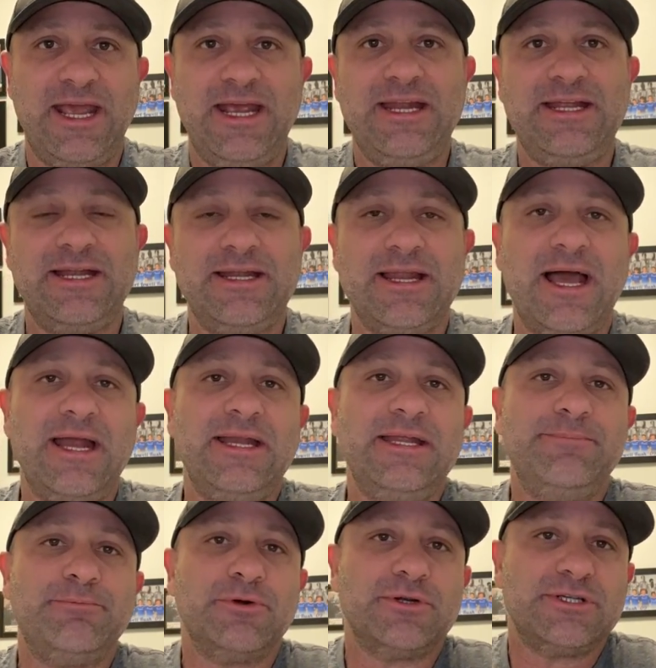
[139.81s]
80 and
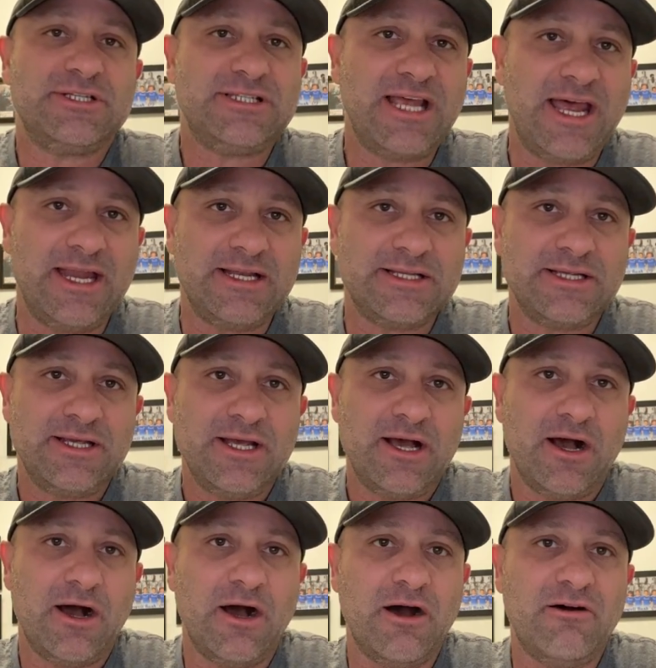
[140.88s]
90%
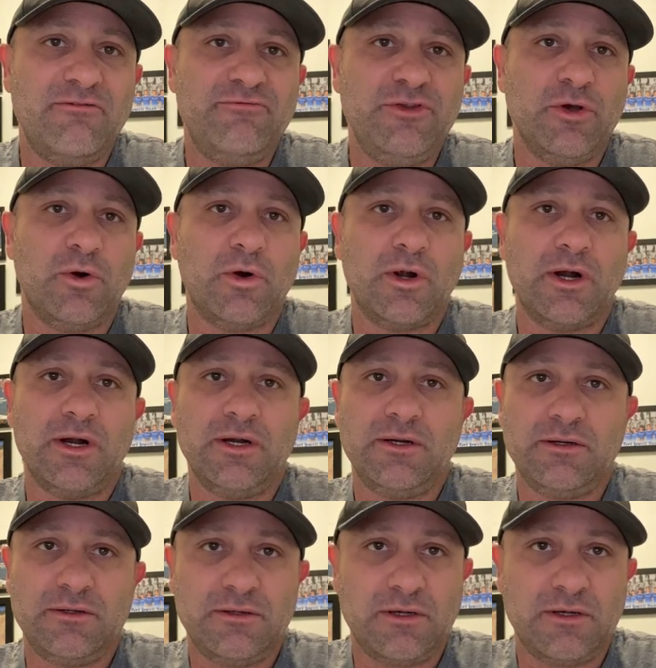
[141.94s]
of your